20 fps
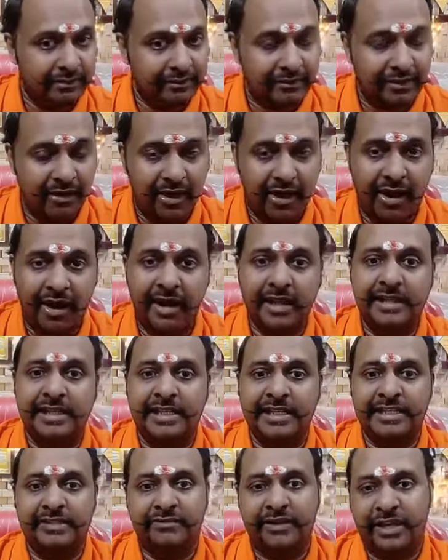All
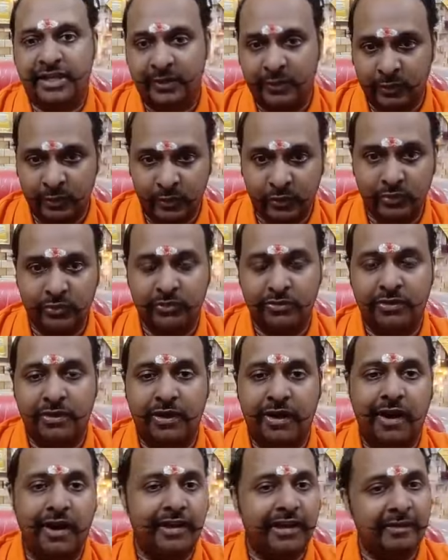this when you do,
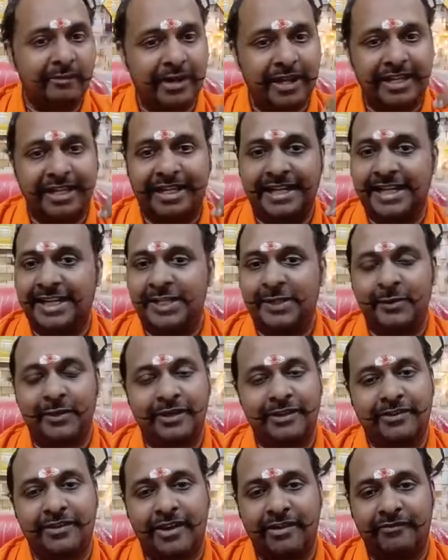automatically
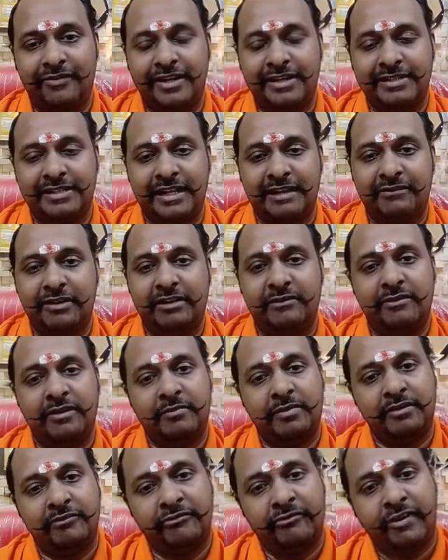your confidence level will
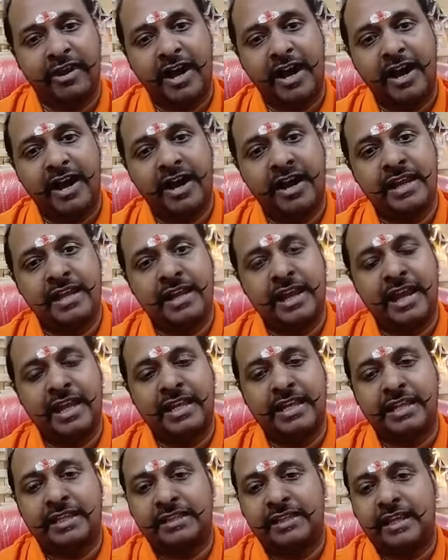be far
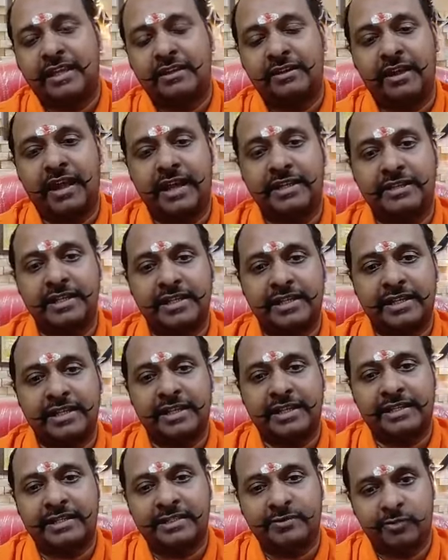higher than other
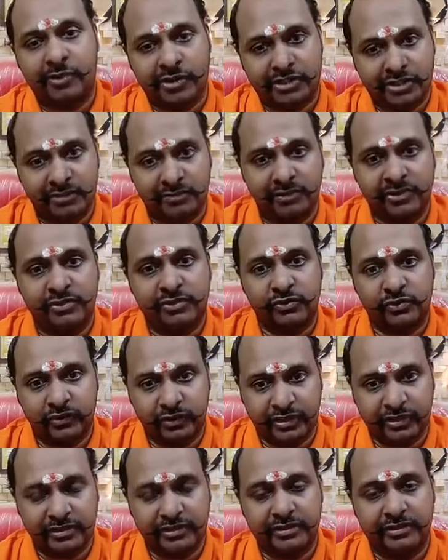irresponsible
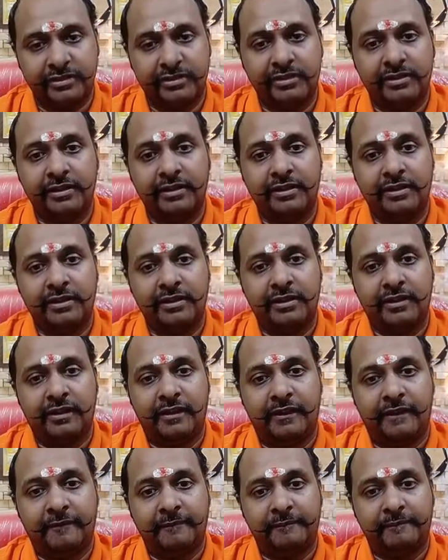students,
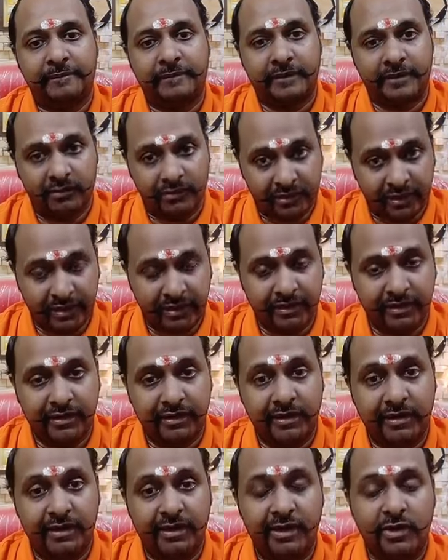okay,
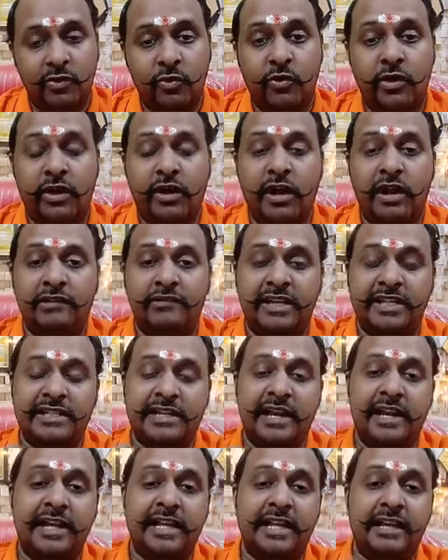who are always
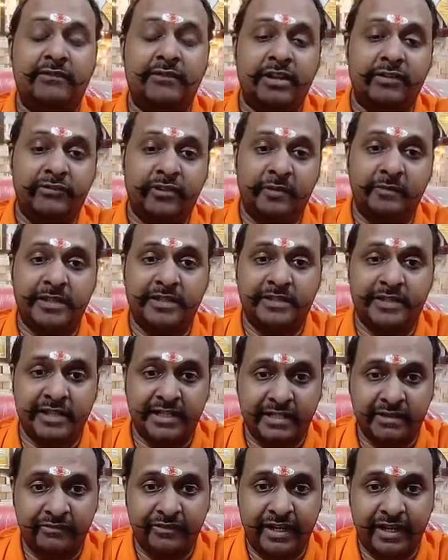running away from the
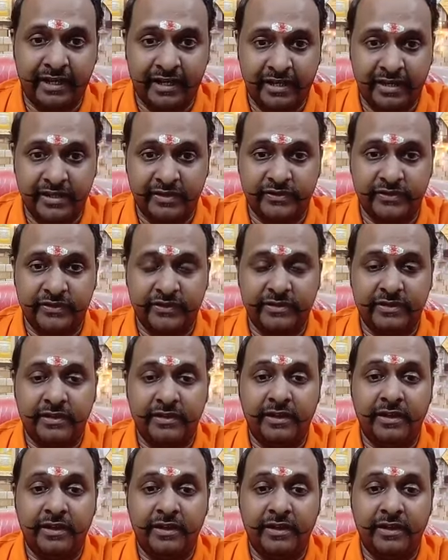strict faculties.